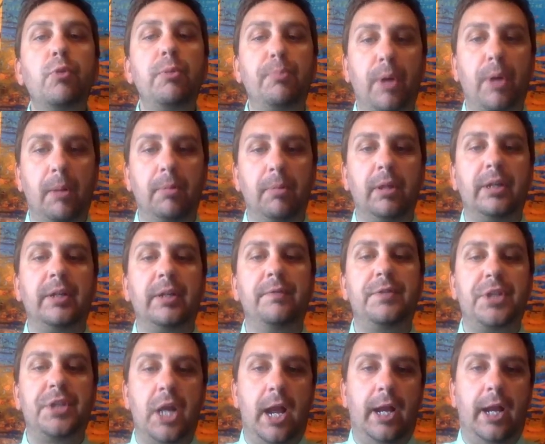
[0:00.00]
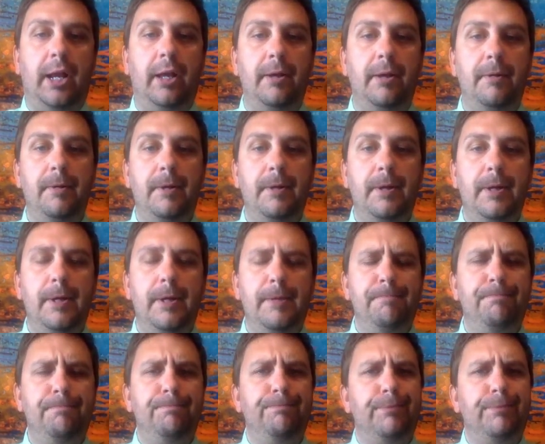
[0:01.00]
Republic of China.
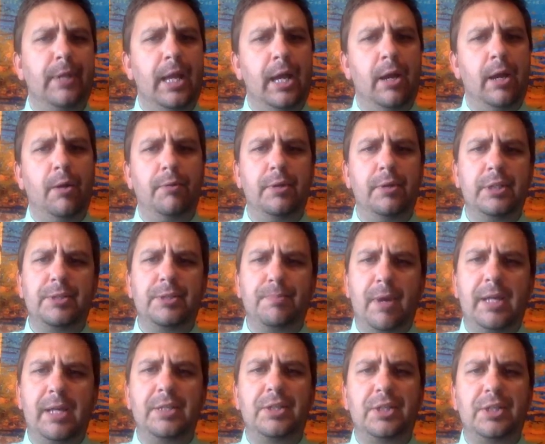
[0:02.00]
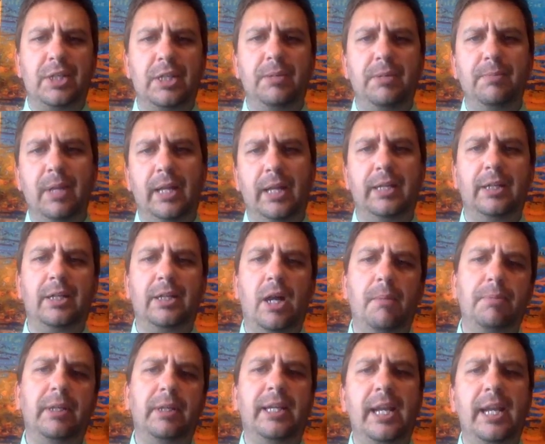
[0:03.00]
Now, this might seem like a
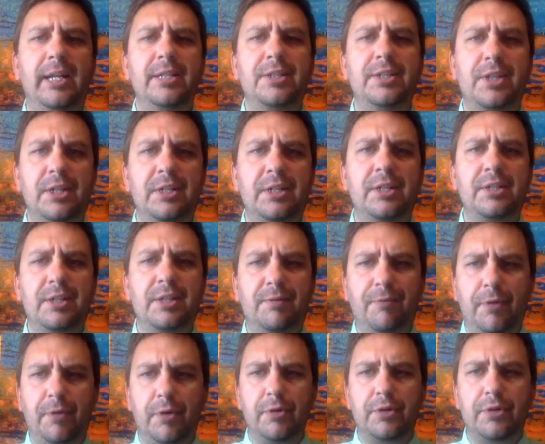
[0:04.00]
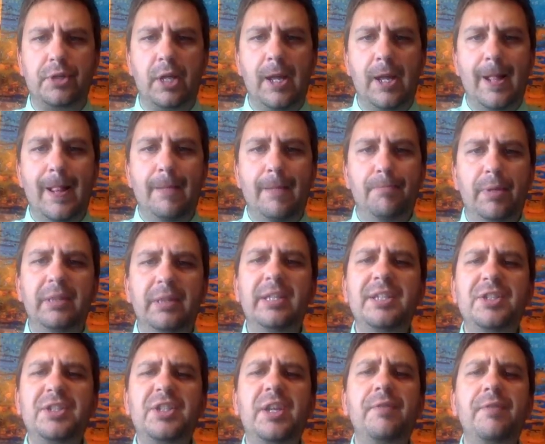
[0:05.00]
complicated sentence at first, but
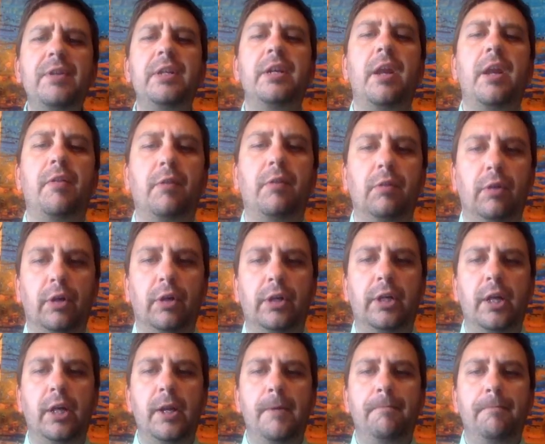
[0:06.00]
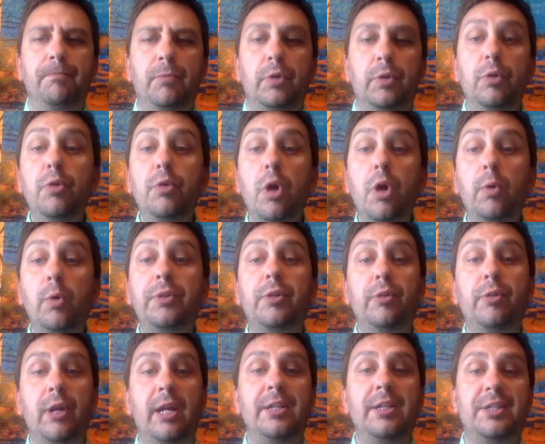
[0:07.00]
let's give it another look. You know what
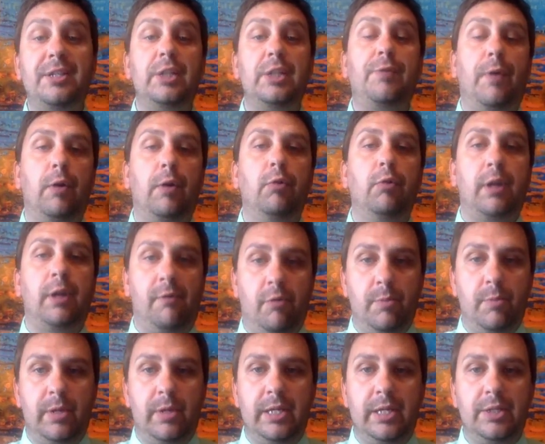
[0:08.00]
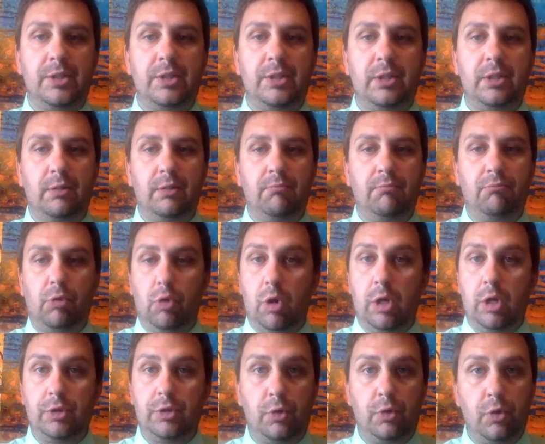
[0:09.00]
the United States federal government is. You
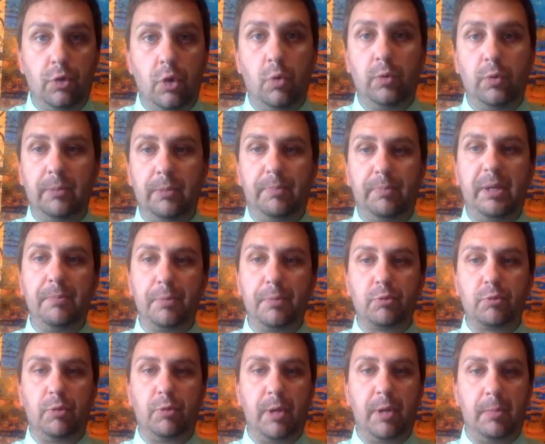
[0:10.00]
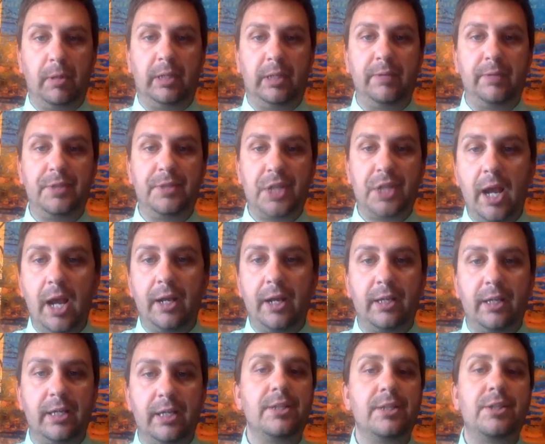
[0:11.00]
also know what the People's Republic of China
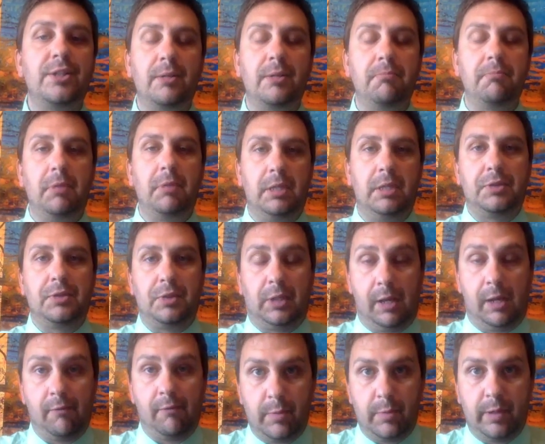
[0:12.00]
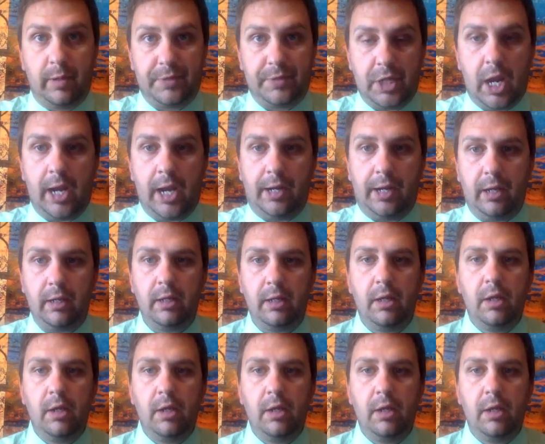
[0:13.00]
is. It's the government of China.